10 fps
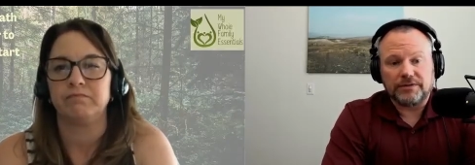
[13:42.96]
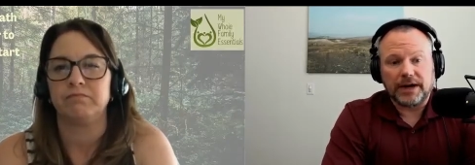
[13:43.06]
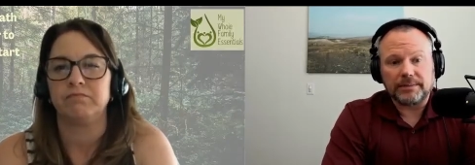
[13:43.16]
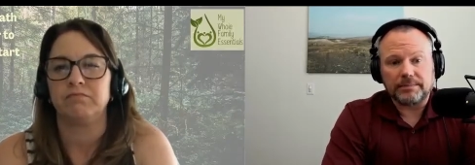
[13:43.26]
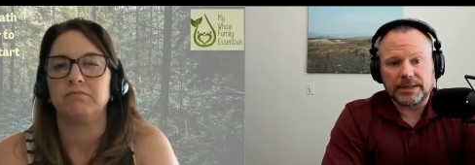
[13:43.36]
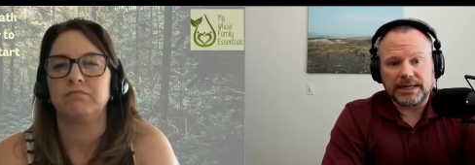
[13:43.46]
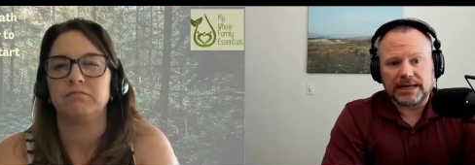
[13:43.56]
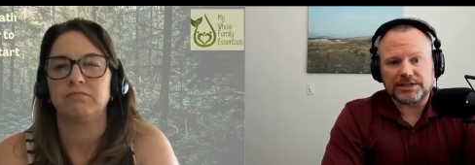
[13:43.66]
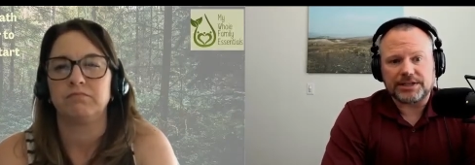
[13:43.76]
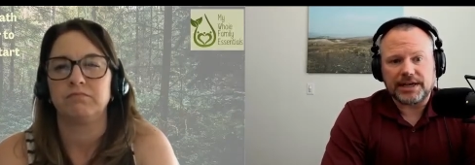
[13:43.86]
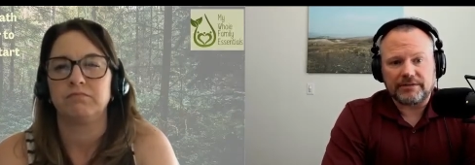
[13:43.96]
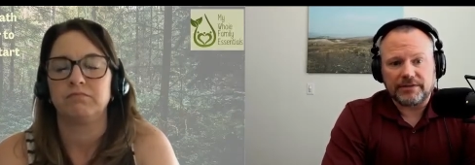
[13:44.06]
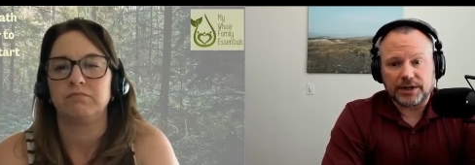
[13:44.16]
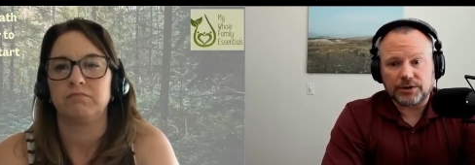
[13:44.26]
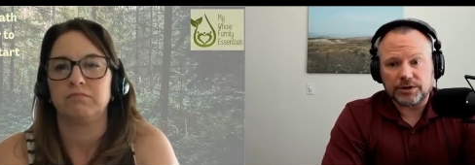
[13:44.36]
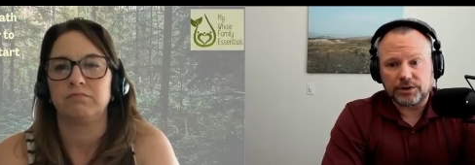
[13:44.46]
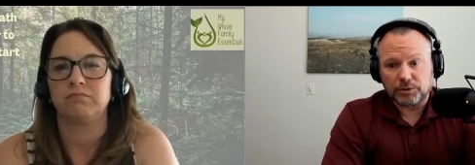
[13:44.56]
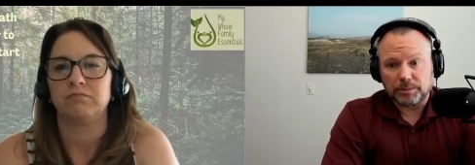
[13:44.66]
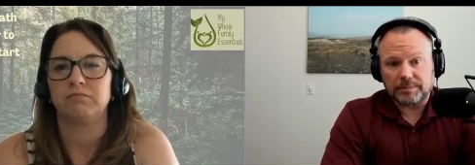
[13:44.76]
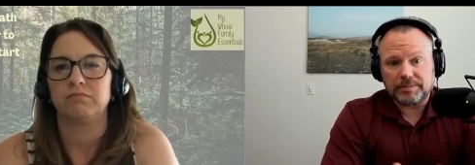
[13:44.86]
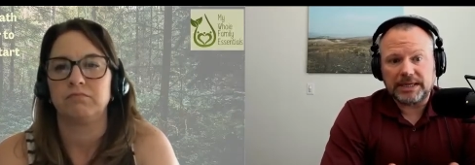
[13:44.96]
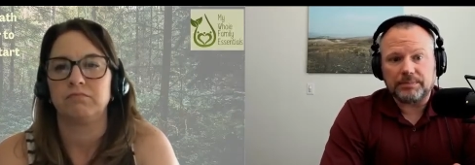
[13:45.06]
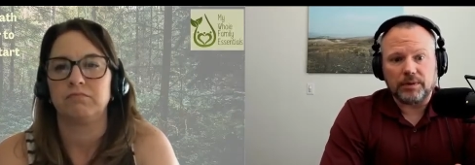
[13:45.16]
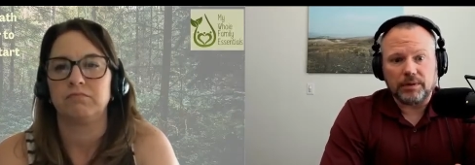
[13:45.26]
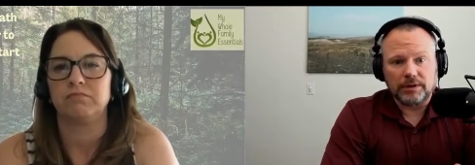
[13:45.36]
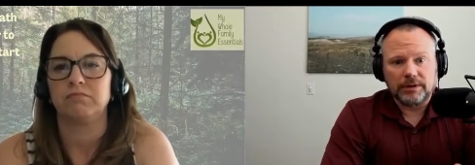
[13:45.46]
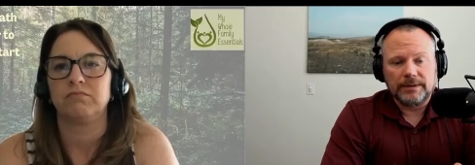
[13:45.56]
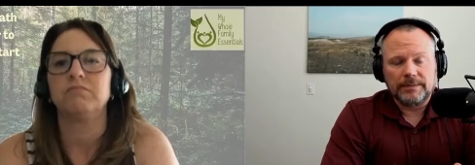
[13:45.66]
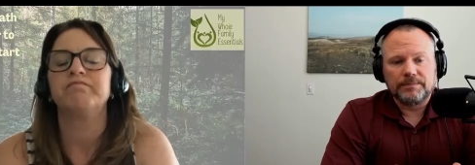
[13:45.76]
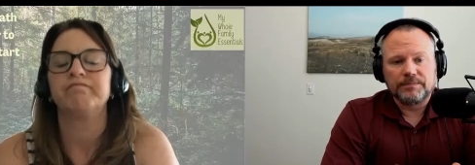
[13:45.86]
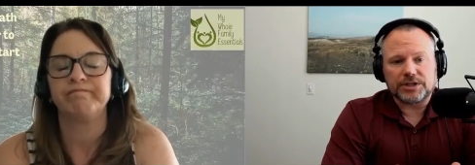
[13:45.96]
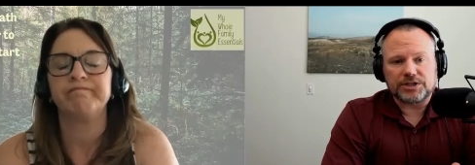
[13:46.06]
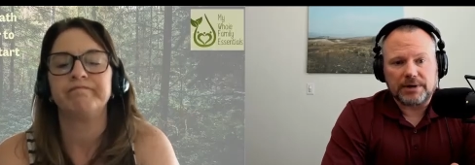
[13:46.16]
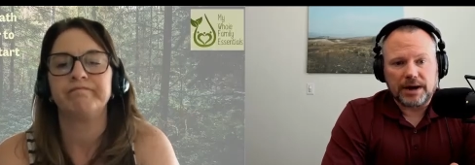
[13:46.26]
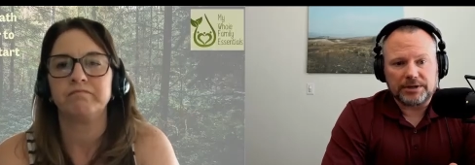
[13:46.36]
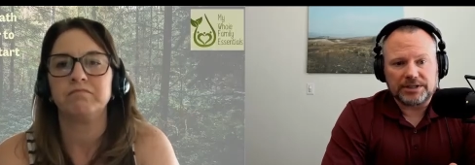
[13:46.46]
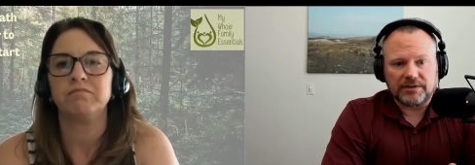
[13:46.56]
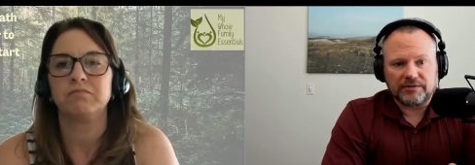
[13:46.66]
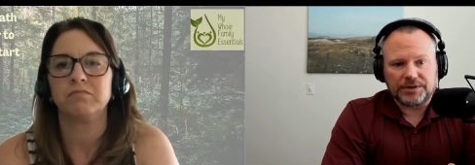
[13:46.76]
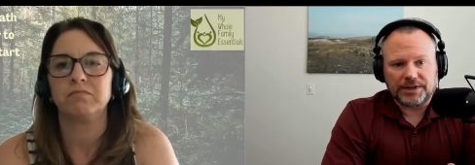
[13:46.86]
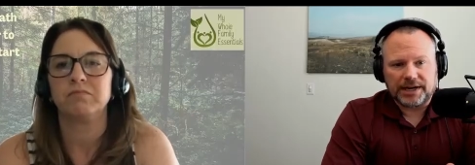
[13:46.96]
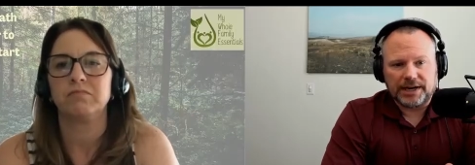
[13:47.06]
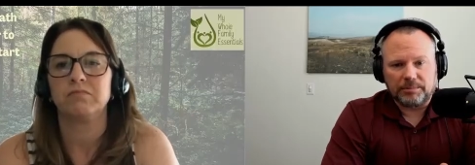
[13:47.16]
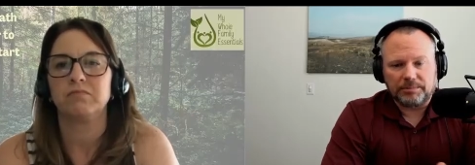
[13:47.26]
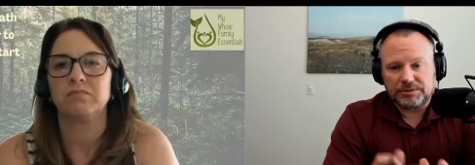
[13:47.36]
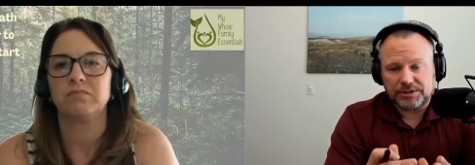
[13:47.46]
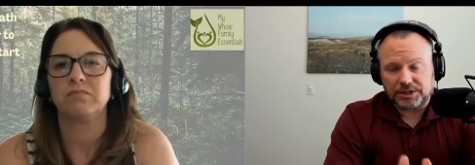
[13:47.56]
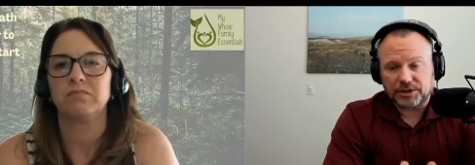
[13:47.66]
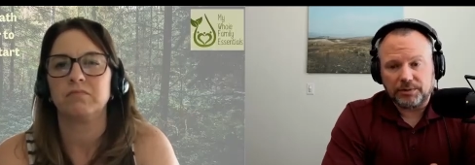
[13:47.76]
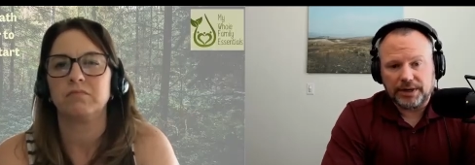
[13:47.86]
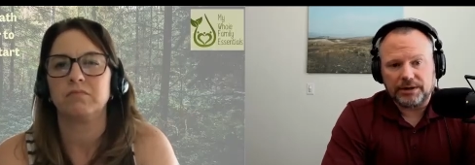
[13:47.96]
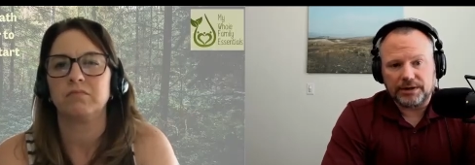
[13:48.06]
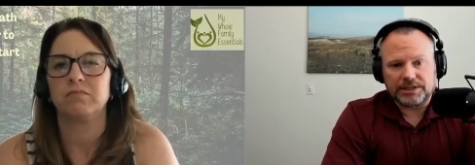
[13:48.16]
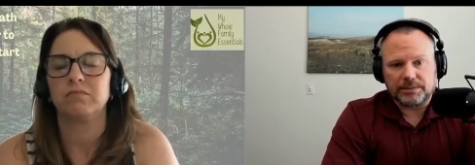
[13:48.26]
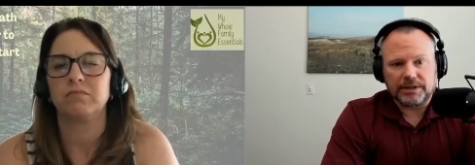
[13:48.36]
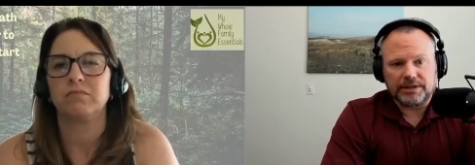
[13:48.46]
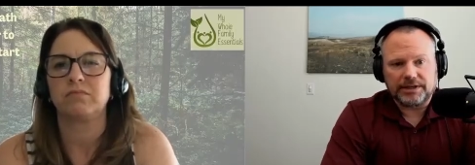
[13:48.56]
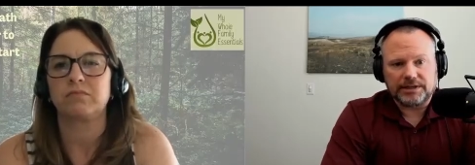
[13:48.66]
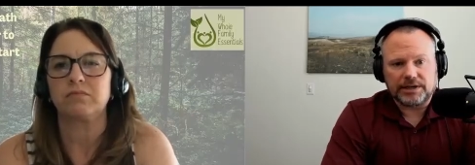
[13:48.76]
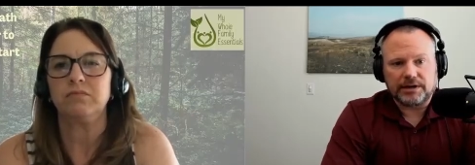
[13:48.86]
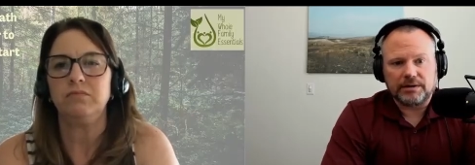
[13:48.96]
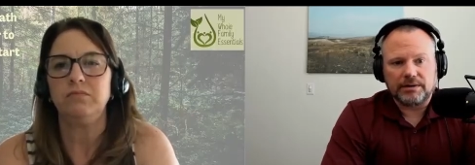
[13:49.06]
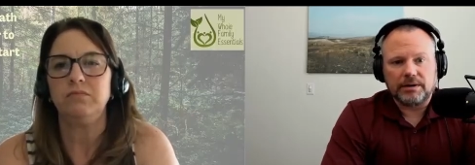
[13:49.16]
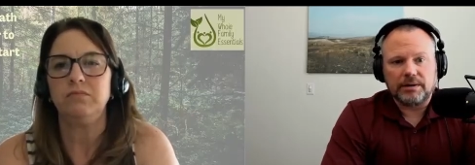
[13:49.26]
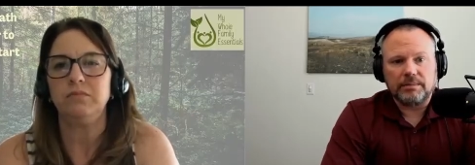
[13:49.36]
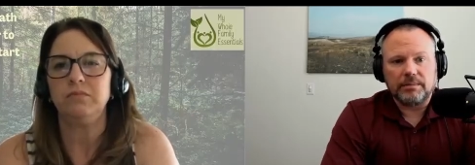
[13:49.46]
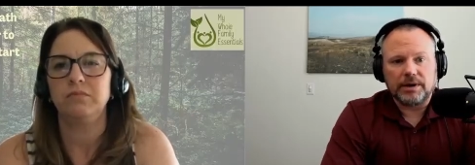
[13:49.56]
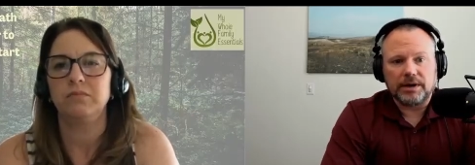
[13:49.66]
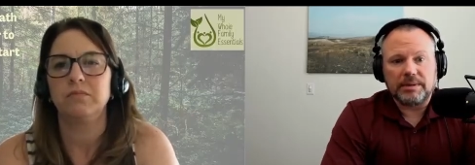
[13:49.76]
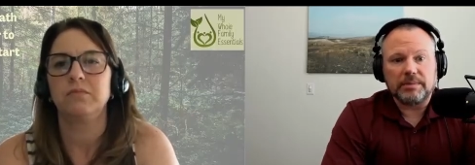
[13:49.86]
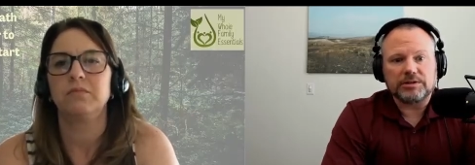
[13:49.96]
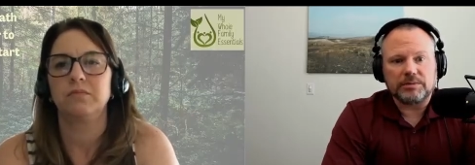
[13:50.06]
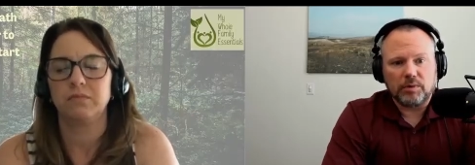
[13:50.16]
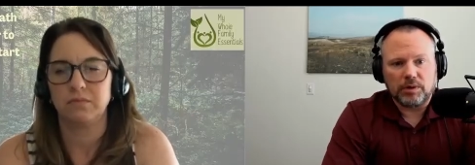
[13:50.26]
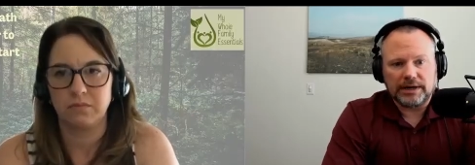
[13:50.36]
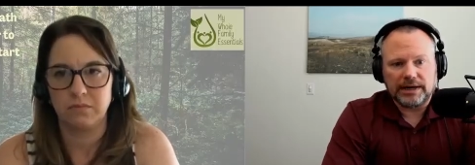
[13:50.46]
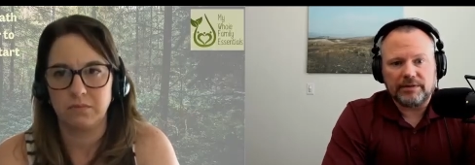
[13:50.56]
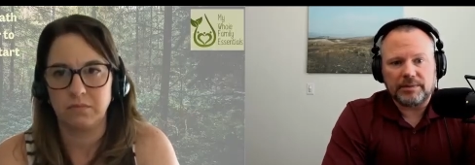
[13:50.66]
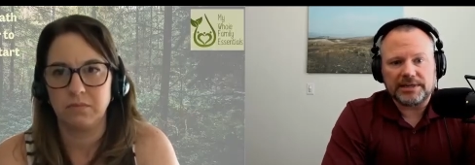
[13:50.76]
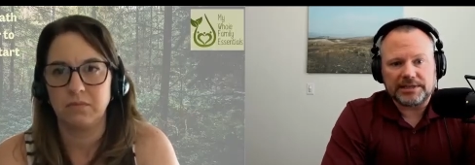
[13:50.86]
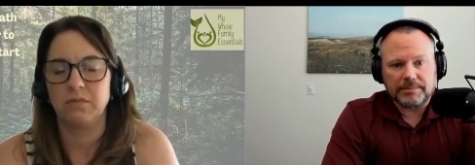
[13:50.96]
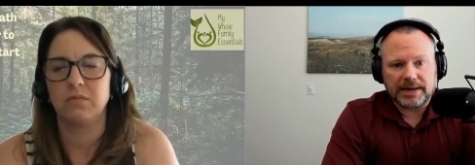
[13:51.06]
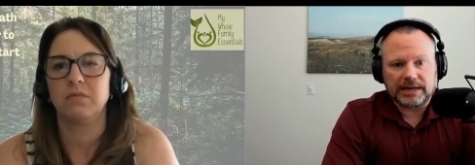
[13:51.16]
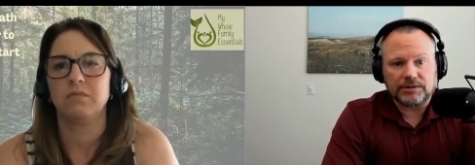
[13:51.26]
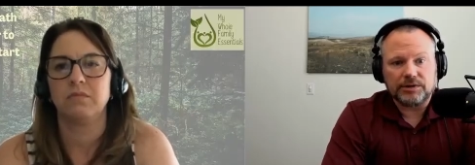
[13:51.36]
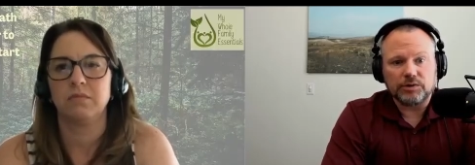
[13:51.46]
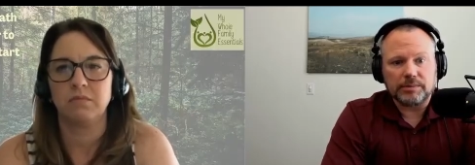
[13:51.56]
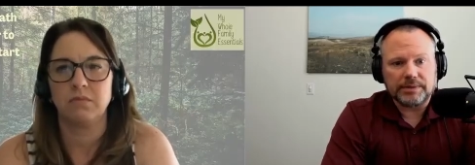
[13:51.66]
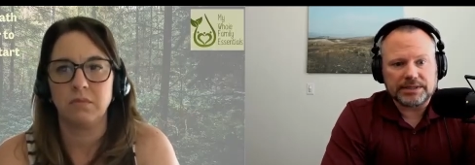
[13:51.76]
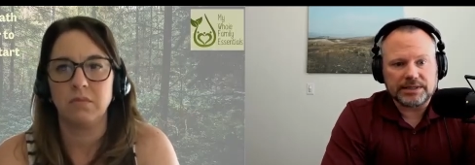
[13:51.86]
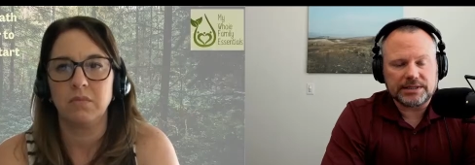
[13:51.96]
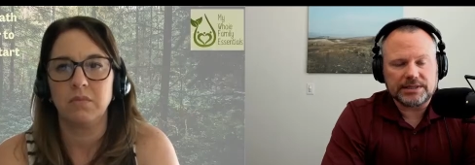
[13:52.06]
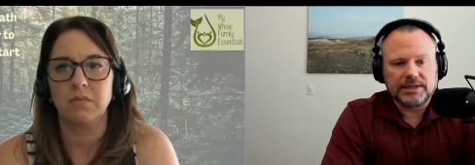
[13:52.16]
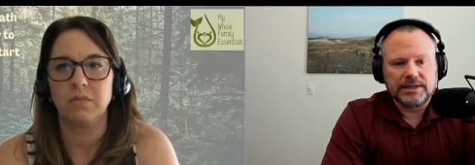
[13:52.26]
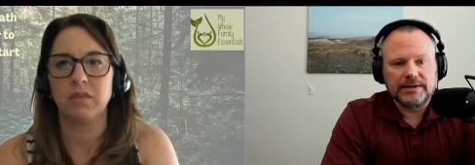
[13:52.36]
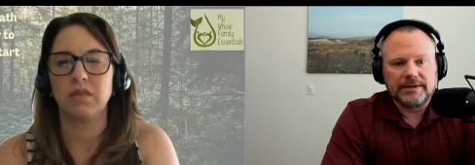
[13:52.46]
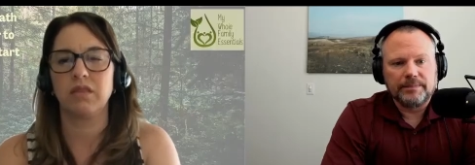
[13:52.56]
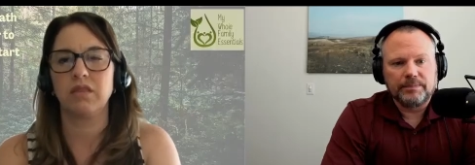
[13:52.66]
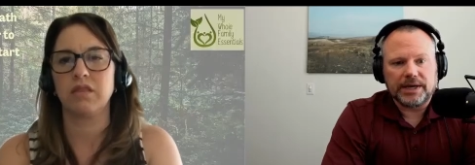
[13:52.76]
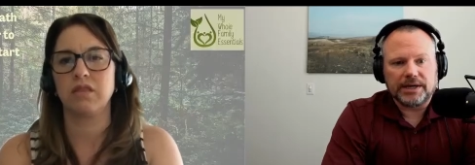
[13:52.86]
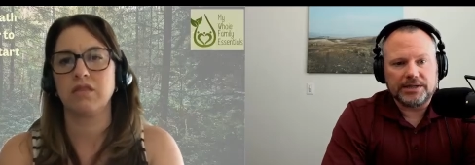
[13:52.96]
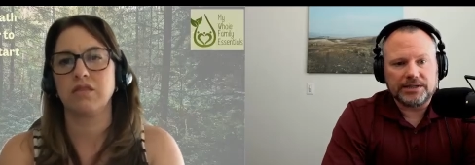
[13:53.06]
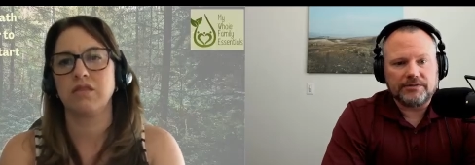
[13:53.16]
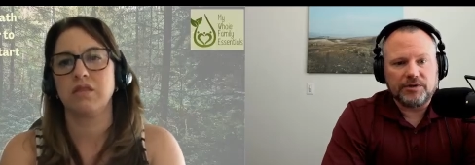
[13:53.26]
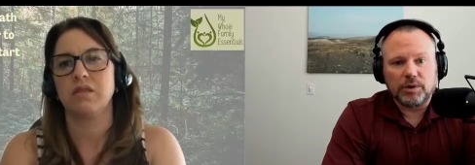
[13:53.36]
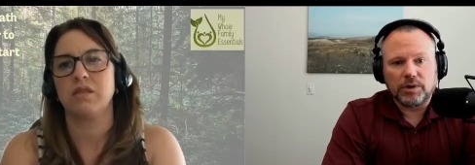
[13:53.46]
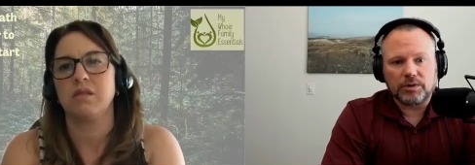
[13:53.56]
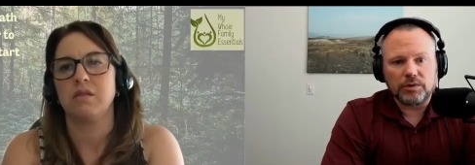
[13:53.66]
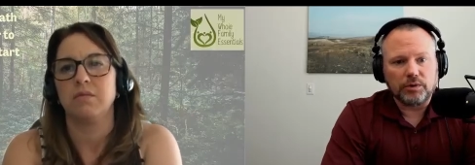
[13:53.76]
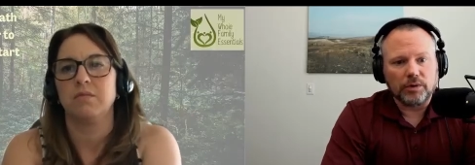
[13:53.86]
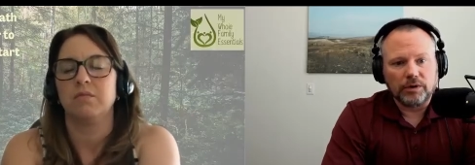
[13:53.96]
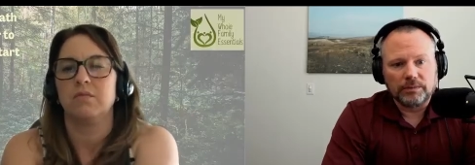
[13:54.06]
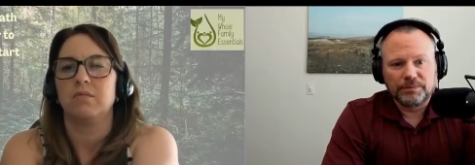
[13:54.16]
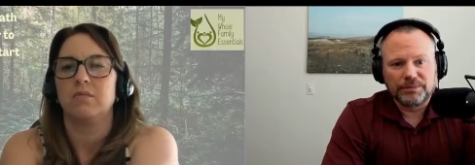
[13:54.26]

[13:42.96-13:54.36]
Speaker 1: find but not just that find a good group of people to surround yourself with that can help you zero in on some of the things that are going to be most important and have the biggest impact on your business. Because if you go on Google